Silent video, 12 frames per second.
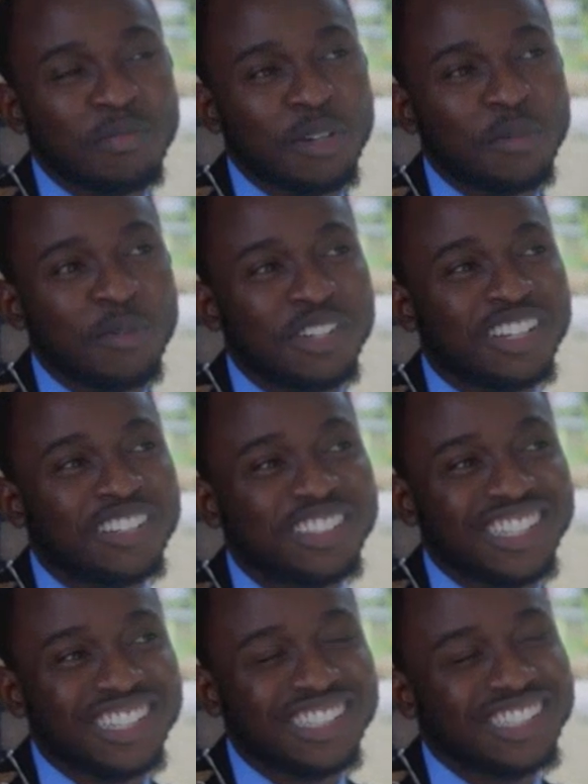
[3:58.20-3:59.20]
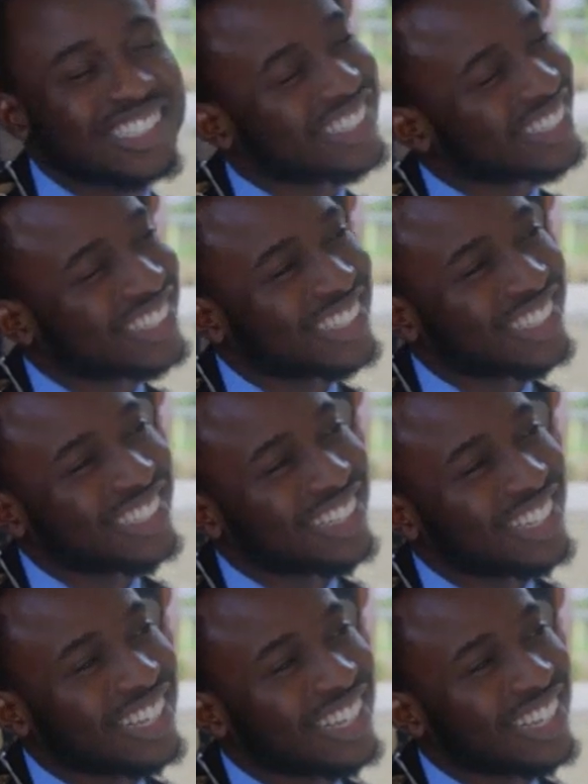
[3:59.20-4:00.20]
My role model
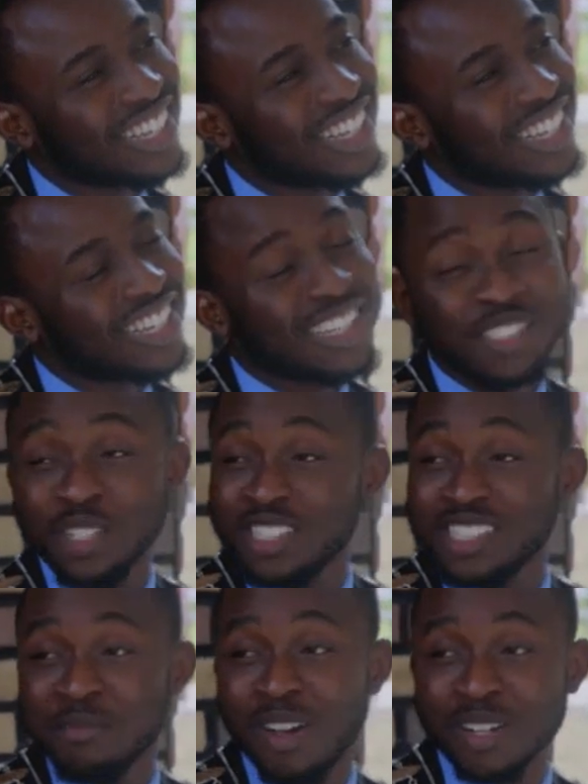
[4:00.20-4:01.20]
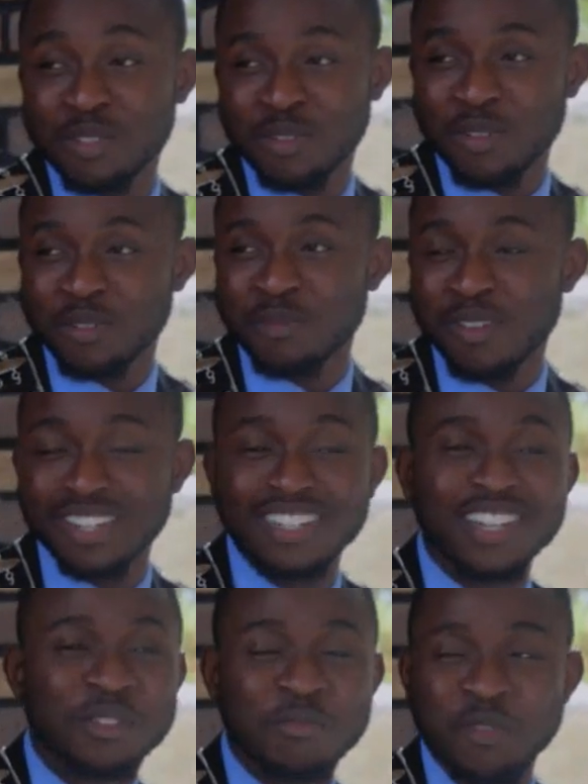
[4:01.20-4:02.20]
is John C. Maxwell, my
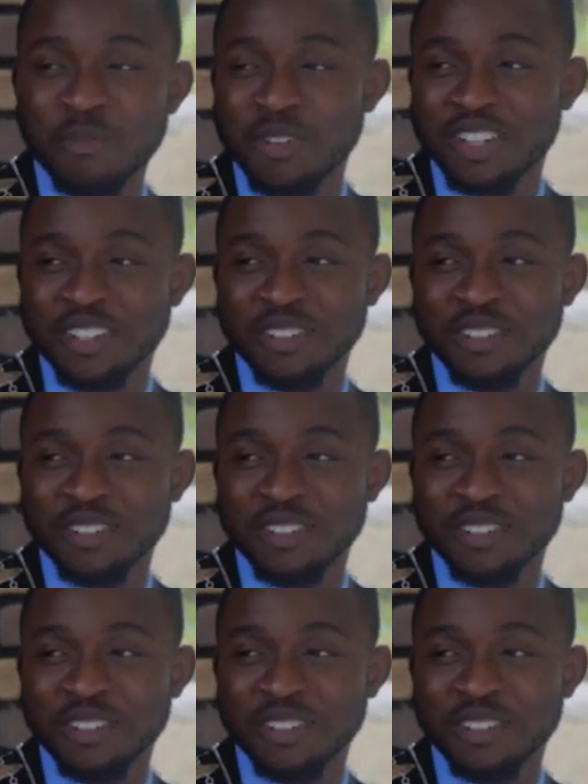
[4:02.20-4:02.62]
leadership role model.